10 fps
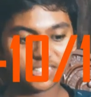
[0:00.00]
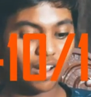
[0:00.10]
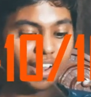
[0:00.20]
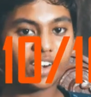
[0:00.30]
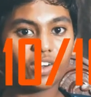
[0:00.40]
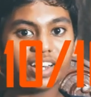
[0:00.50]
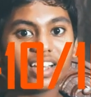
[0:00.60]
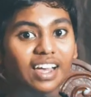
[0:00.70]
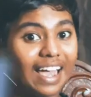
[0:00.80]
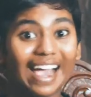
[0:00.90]
stock Android,
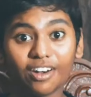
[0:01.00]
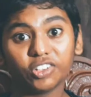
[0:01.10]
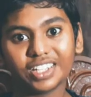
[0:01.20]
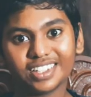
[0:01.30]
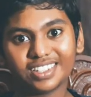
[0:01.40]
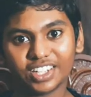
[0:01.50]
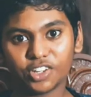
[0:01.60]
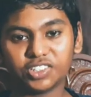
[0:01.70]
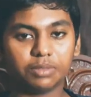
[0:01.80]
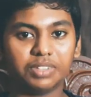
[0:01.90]
and it also gets
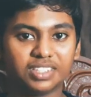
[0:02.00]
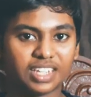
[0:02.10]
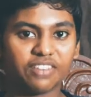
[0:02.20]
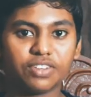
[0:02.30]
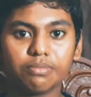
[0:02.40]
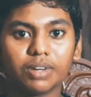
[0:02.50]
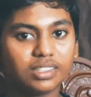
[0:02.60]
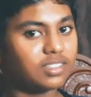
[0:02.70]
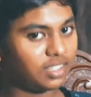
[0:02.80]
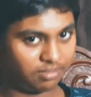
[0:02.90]
security updates every
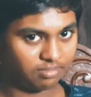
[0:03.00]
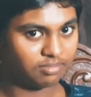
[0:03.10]
month.